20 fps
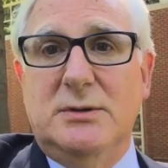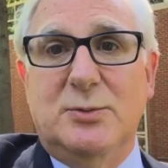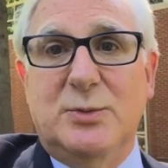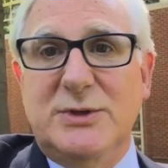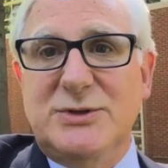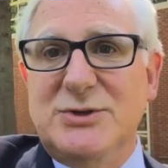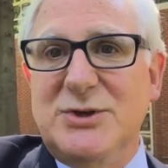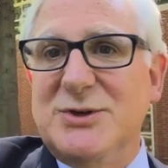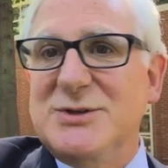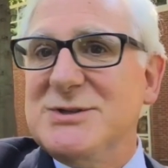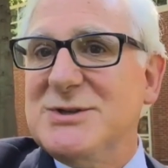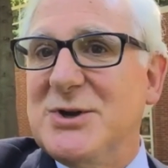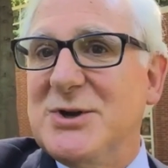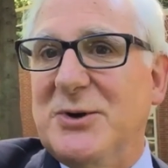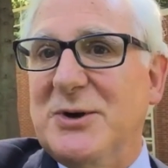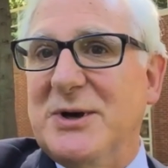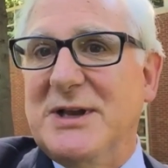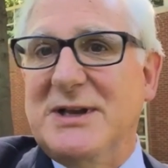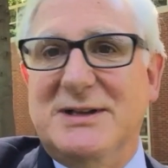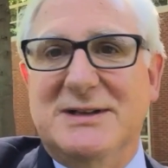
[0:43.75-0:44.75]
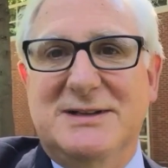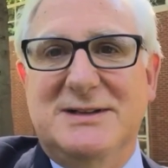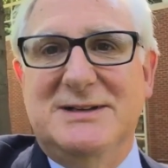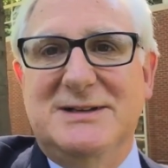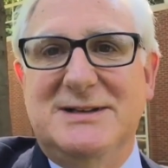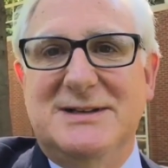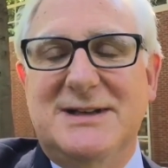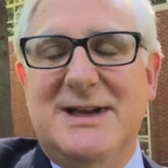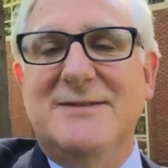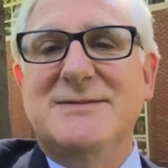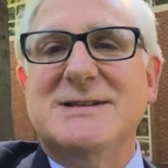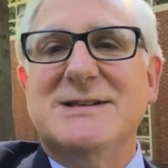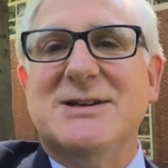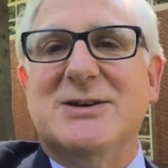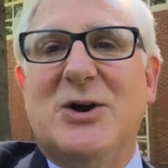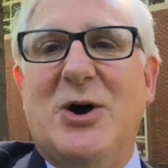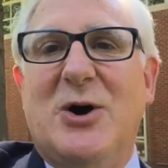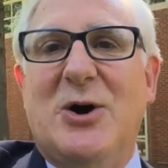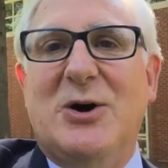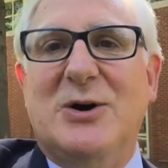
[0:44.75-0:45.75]
What's your story? Give us a
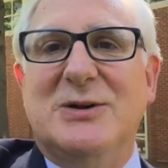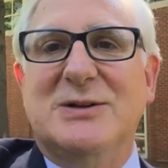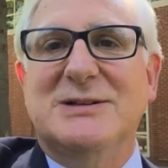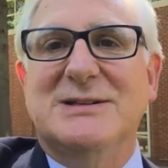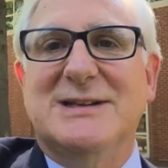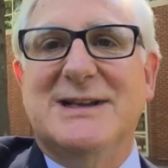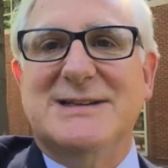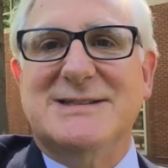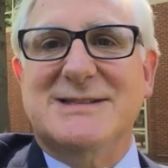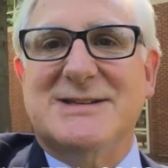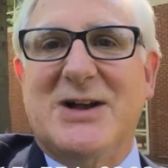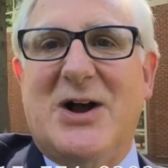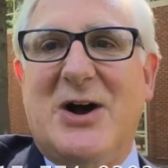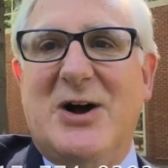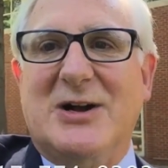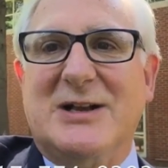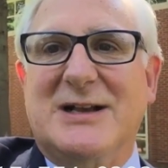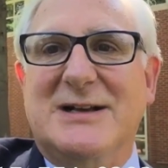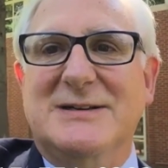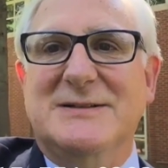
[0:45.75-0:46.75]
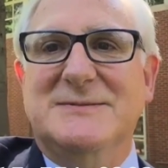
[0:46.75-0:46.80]
call. Let's talk.